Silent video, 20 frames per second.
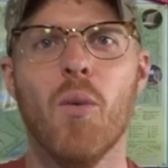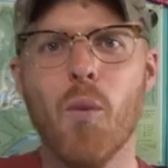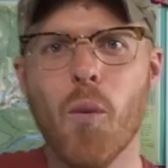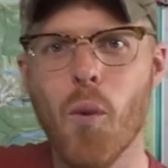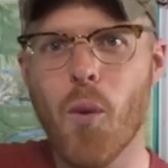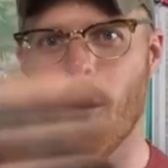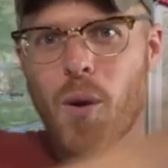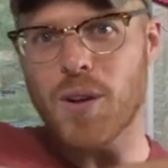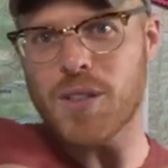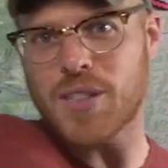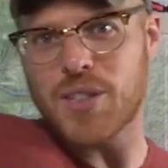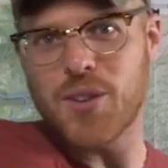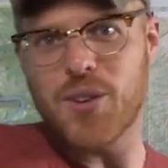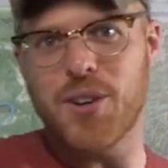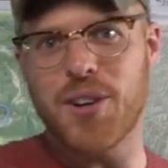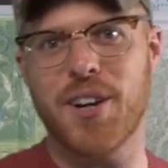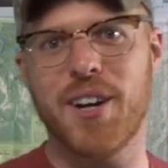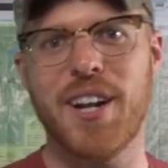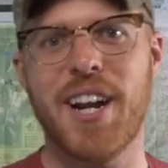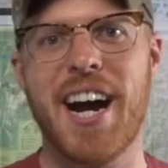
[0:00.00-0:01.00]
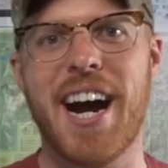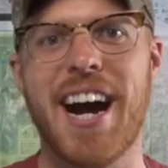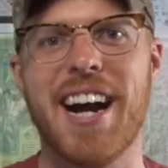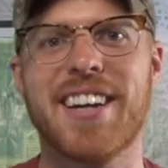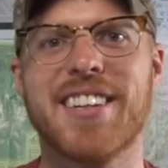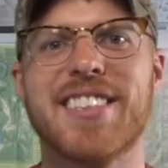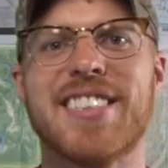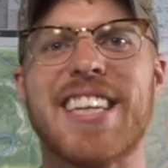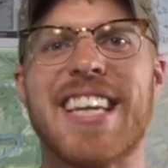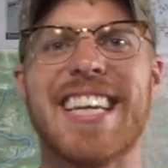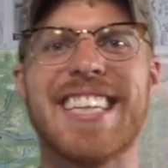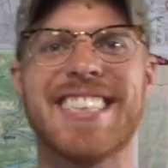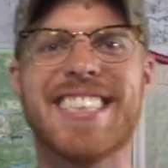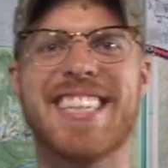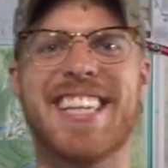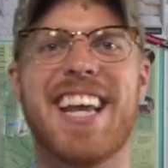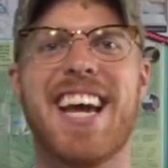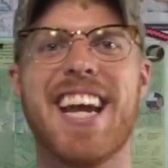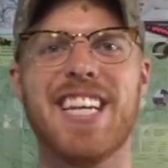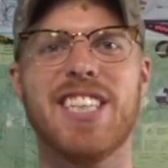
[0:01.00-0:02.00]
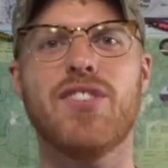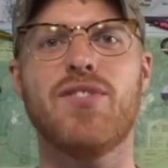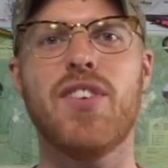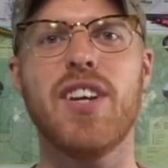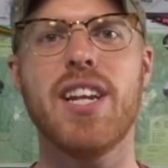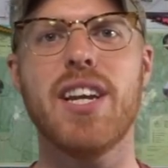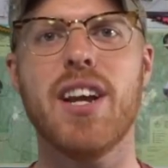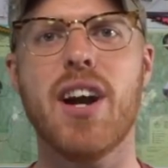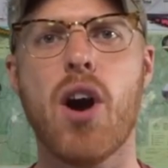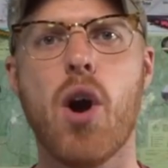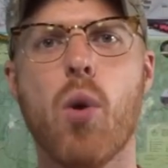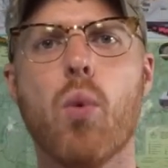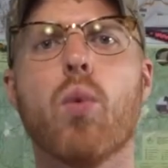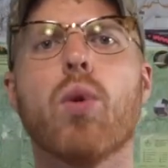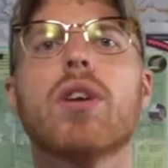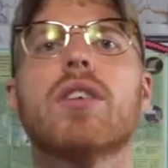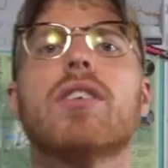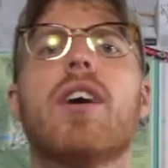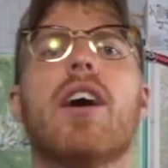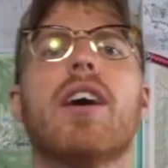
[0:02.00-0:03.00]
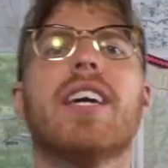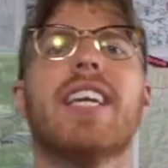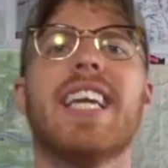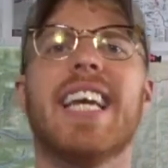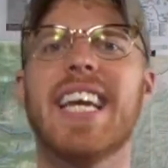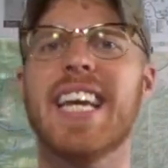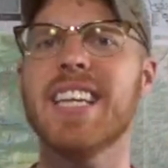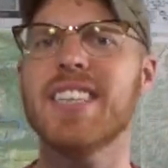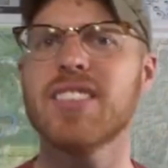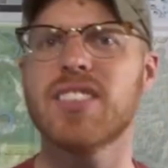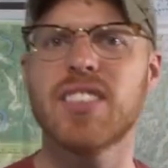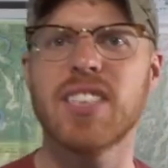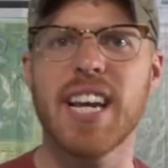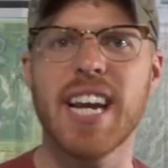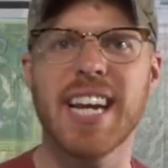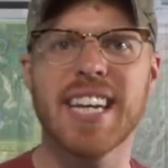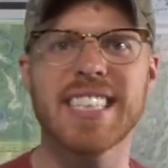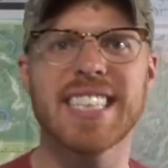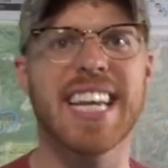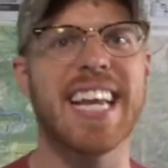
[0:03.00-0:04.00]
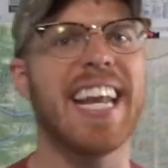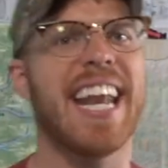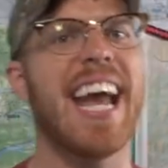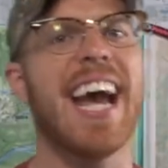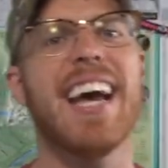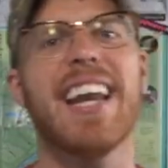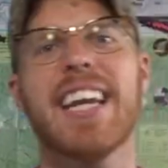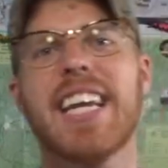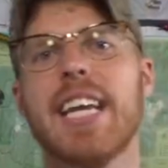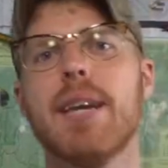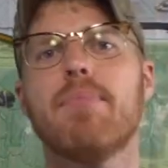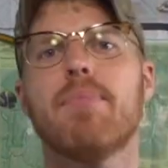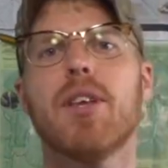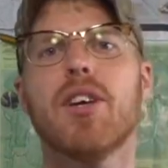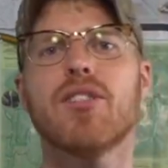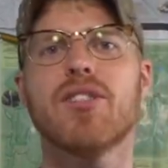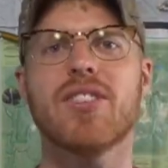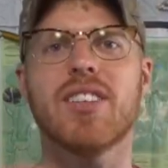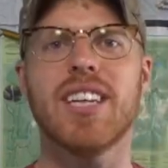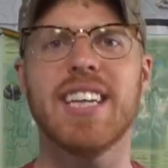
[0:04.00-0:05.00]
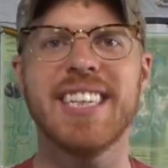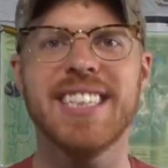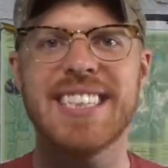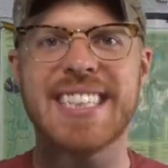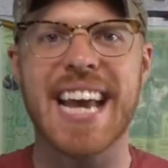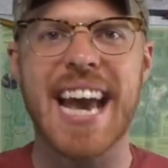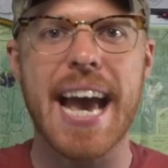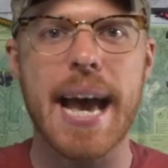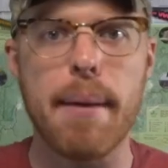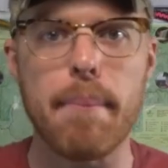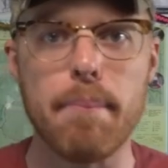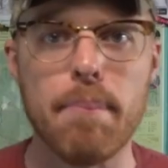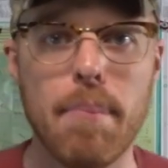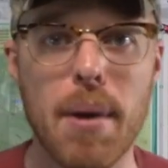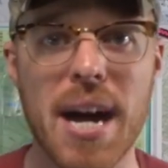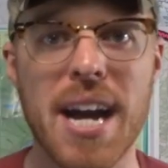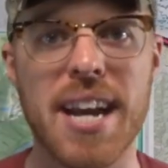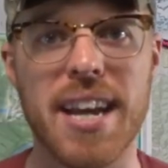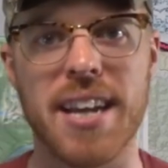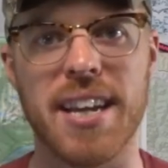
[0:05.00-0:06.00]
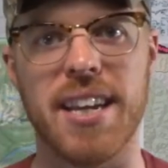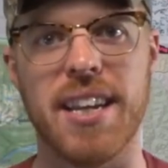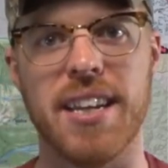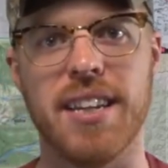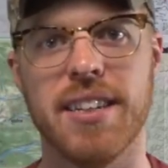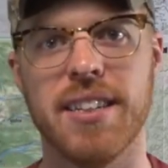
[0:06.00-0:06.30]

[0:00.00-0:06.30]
What's going on, hikers? In today's video, we're talking insects and how to keep those things at bay.